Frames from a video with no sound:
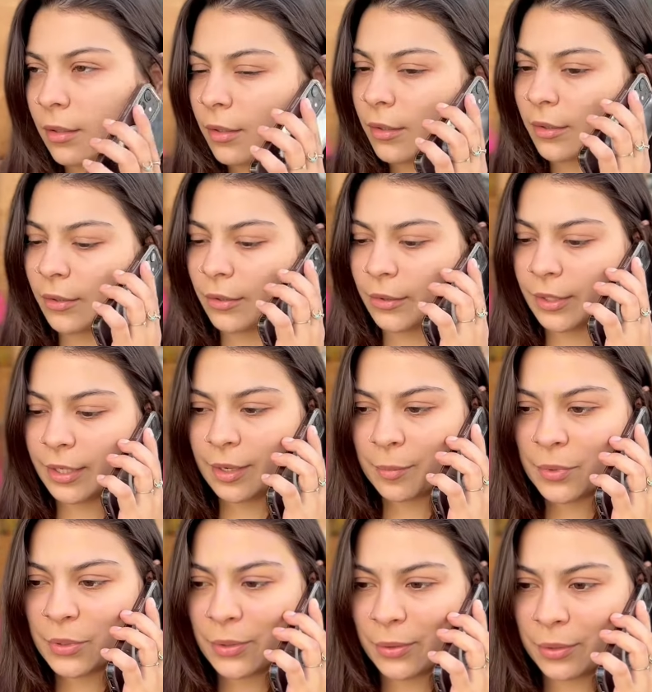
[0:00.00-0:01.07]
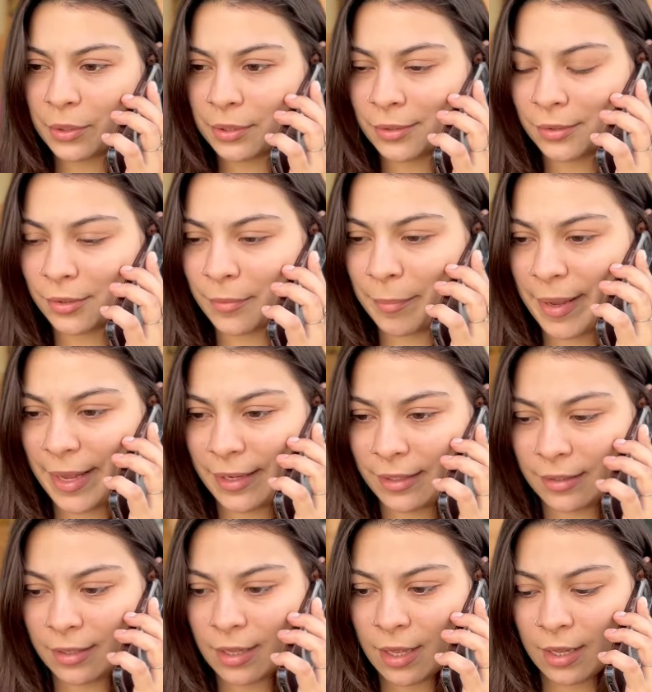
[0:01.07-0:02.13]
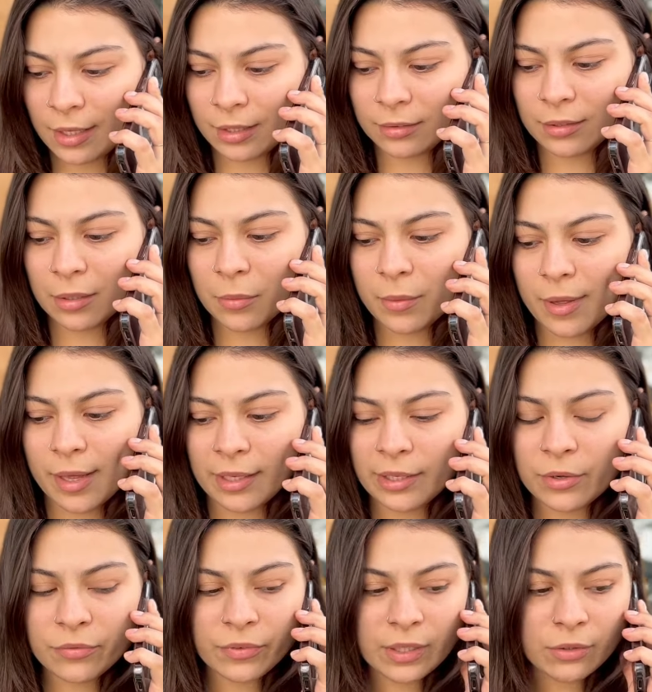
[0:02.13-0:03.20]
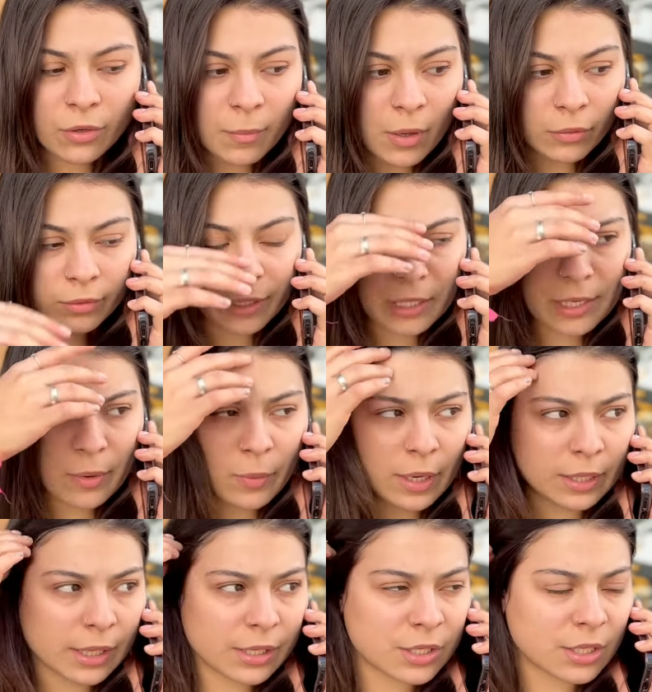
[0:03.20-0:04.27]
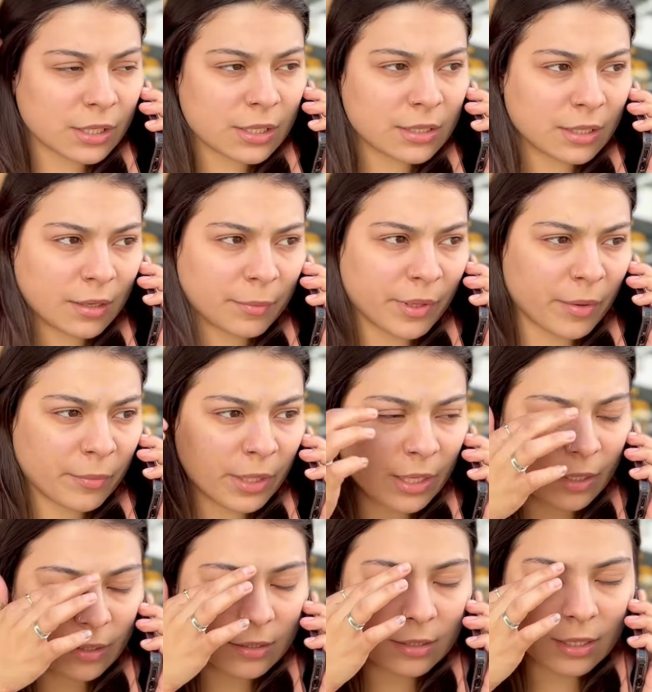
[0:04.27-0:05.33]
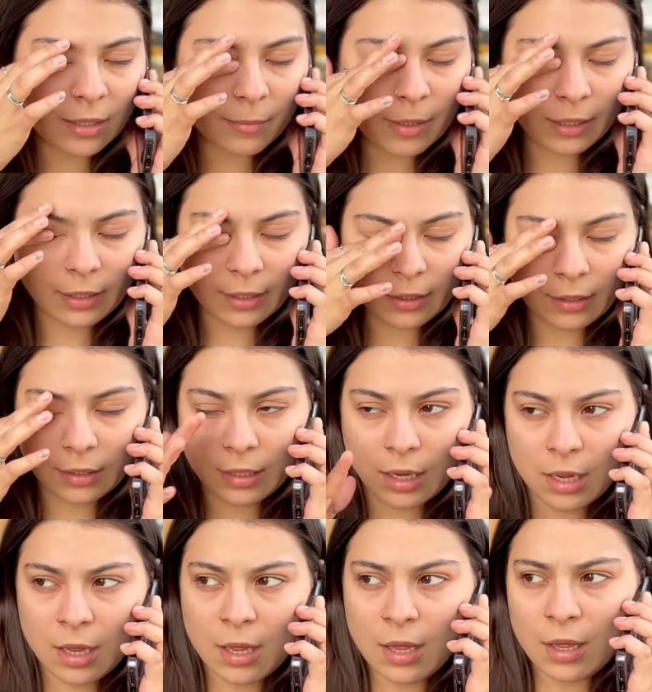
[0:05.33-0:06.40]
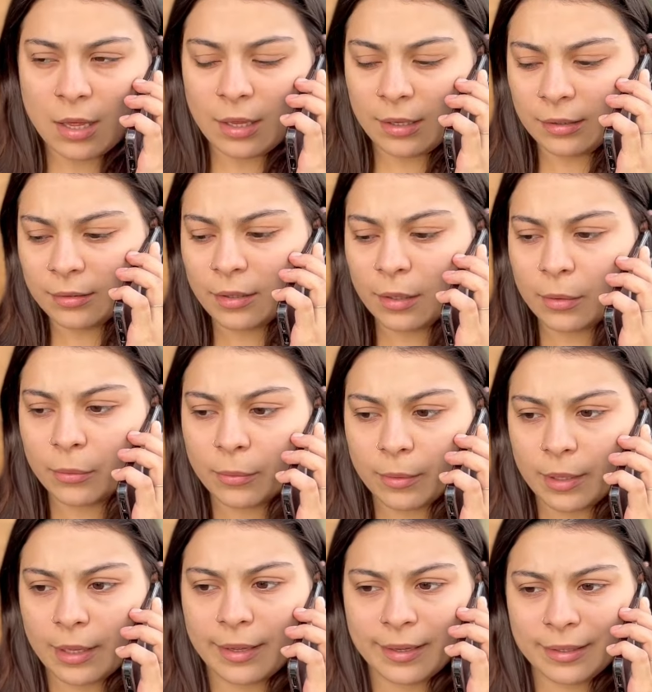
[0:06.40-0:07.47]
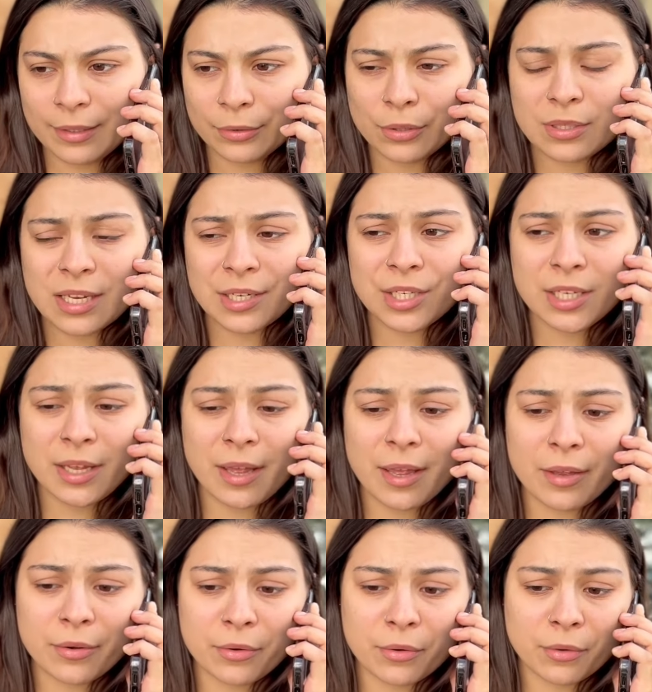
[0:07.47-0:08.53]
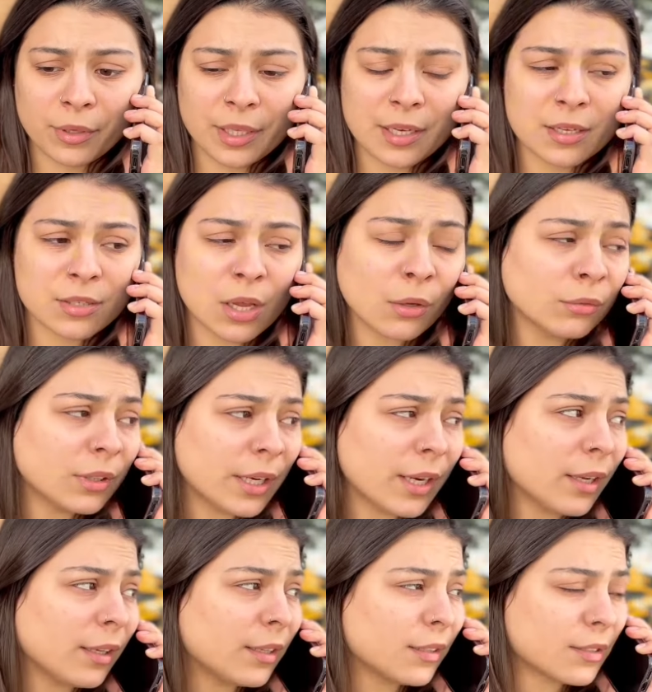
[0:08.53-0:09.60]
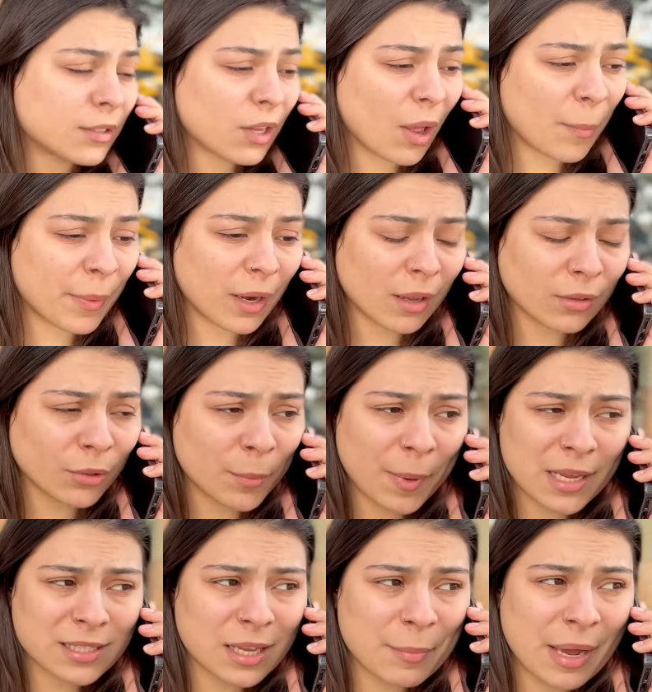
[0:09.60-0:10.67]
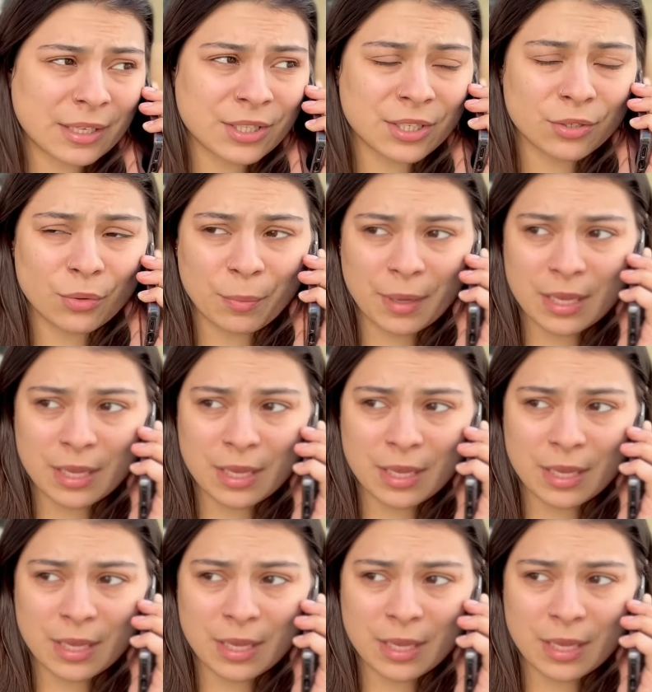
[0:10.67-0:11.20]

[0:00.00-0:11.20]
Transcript: Hi, love. Everything okay? So I came for a drink with Leticia. My friend, you know? That one. And I'm out of money. I just wanted one drink, just so I don't miss out.